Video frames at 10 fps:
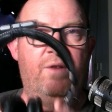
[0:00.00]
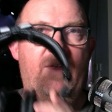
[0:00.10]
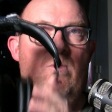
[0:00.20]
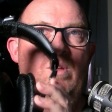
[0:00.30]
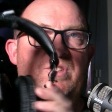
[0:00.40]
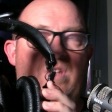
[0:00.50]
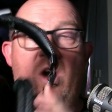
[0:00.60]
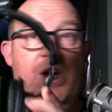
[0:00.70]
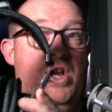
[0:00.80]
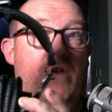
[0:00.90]
And they're ones that
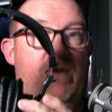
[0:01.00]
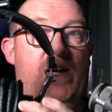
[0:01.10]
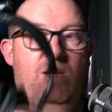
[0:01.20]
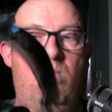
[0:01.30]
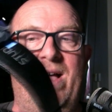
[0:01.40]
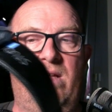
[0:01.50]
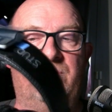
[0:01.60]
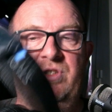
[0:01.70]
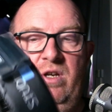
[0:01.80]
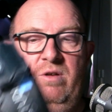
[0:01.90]
I know really well,
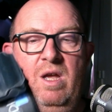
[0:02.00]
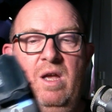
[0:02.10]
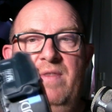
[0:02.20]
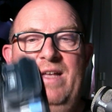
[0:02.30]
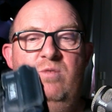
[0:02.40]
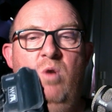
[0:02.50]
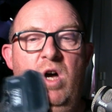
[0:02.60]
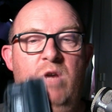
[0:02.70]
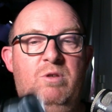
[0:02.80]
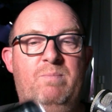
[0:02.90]
so that's what
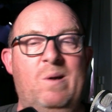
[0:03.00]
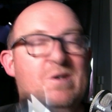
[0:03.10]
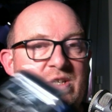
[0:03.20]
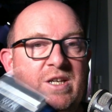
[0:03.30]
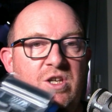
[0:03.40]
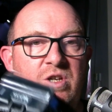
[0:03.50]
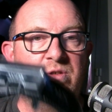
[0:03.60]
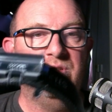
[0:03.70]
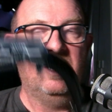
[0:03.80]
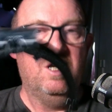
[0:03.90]
I would personally
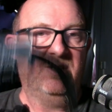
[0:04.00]
use.